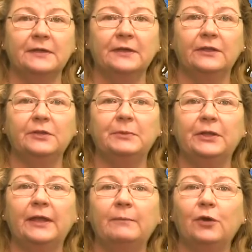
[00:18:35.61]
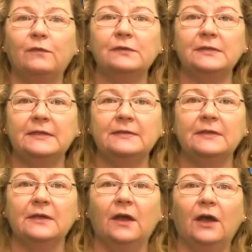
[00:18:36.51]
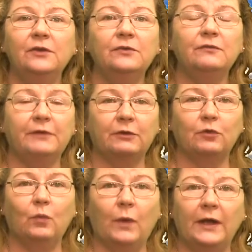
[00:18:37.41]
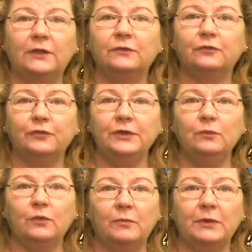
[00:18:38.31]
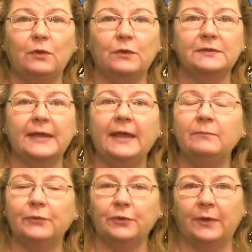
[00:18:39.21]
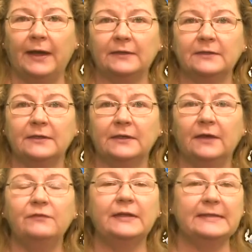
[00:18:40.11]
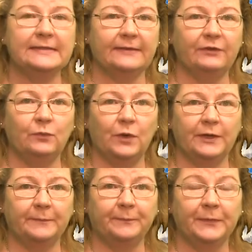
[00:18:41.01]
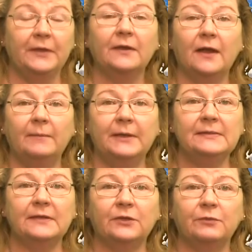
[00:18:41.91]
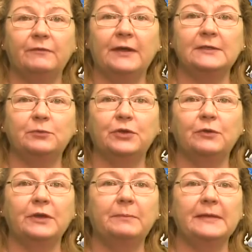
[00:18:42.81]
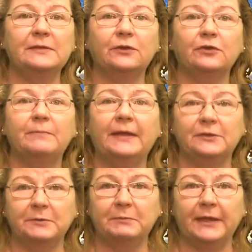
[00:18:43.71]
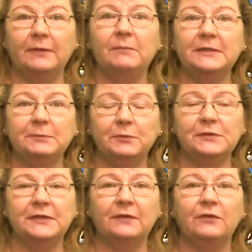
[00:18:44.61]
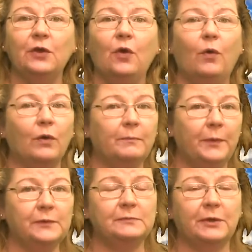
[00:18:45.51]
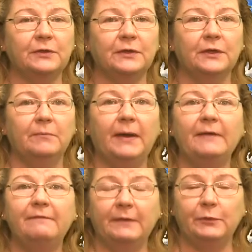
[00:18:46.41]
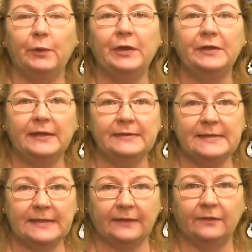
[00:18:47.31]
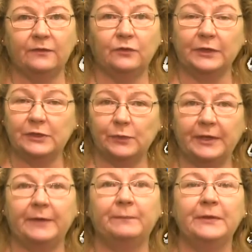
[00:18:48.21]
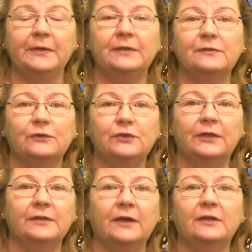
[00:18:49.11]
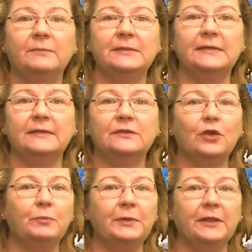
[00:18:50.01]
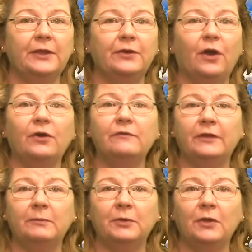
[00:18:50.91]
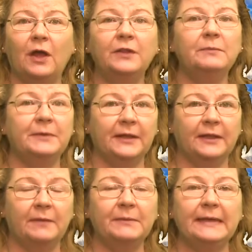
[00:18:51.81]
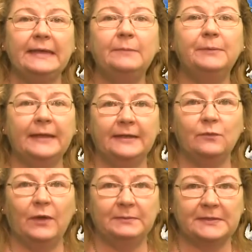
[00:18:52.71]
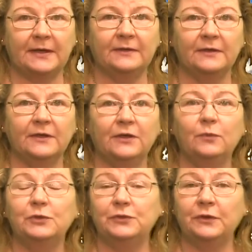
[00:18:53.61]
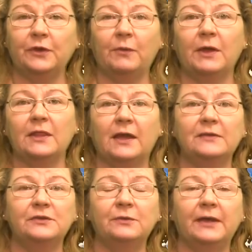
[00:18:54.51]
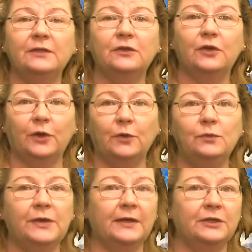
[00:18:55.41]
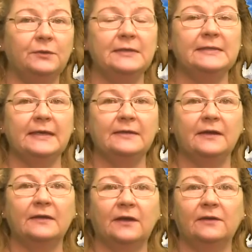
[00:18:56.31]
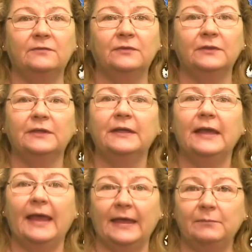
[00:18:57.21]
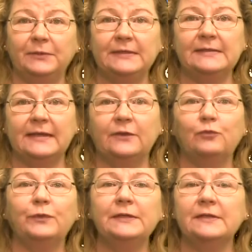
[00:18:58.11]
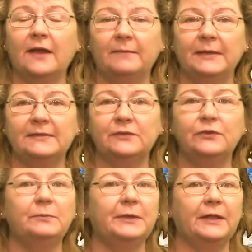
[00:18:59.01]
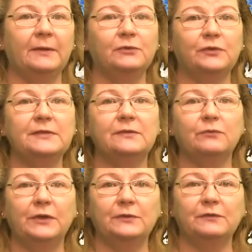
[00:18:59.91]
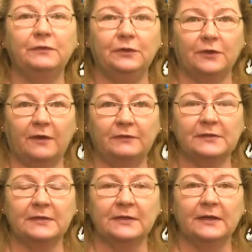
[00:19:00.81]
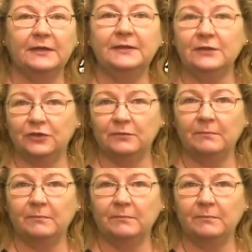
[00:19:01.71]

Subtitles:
that the BLM oversees under the Federal Wild Free Roaming Horse and Burro Act of 1971. Comments on the revised Spring Creek Basin Herd Management Plan must be received or postmarked by February 19, 2020. The associated documents and scoping letter are available on the BLM e-planning website, which you can go online to at go.usa.gov. And please send written comments to the BLM Tres Rios Field Office, attention